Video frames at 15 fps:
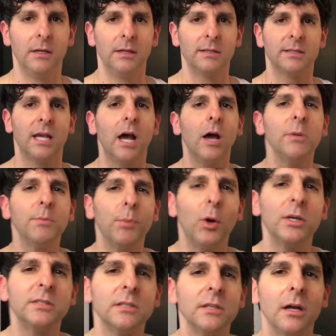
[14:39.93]
Tell me,
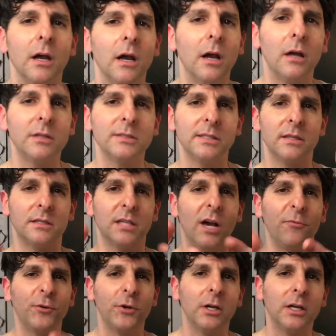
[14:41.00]
boys and girls of the
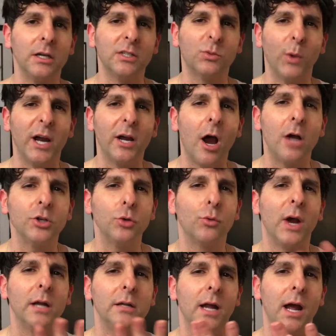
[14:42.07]
Tough Cookies, where are you
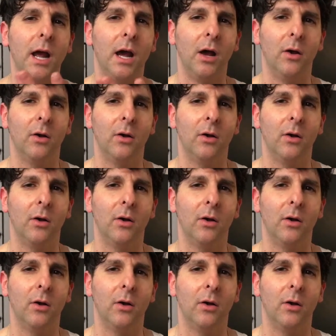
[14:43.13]
right now?